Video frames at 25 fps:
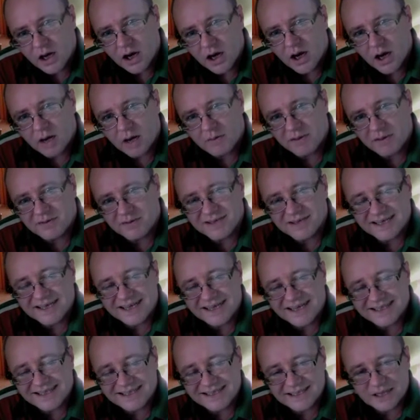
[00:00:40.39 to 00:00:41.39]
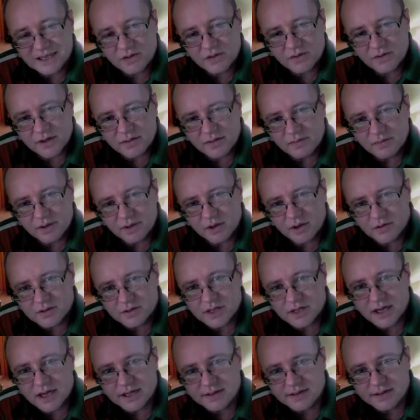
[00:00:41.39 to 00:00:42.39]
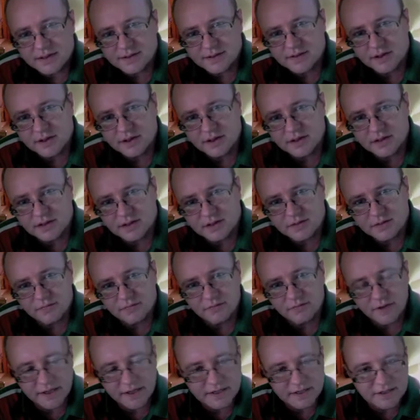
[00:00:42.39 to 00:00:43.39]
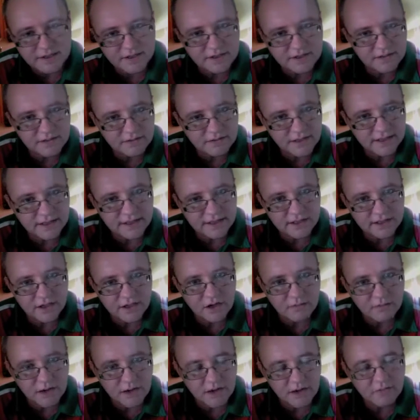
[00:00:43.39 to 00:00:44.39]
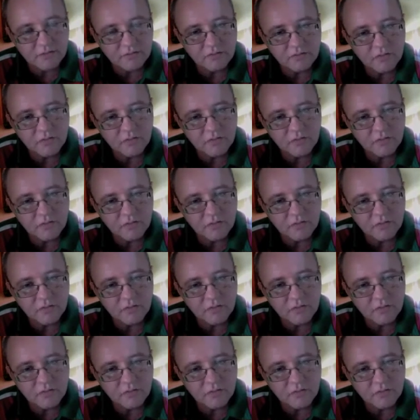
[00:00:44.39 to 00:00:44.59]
it was a necessary process that Vince needed to come out